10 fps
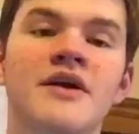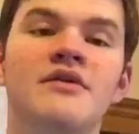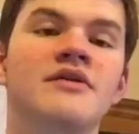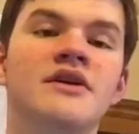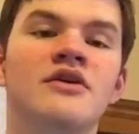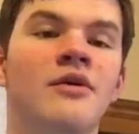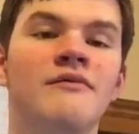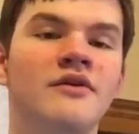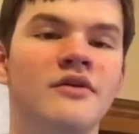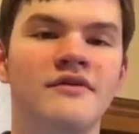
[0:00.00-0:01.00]
They don't need
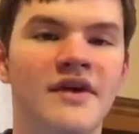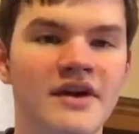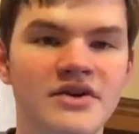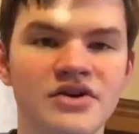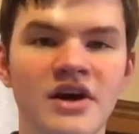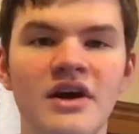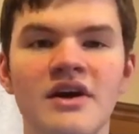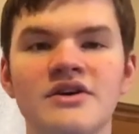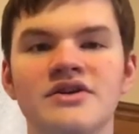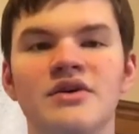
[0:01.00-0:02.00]
home field advantage,
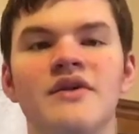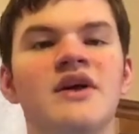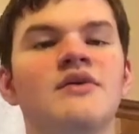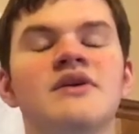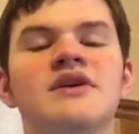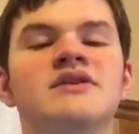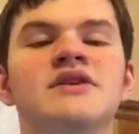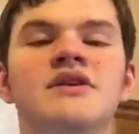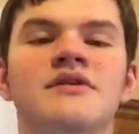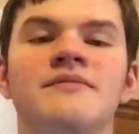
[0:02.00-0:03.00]
so they don't need
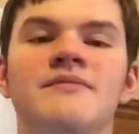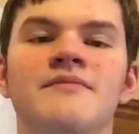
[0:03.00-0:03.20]
to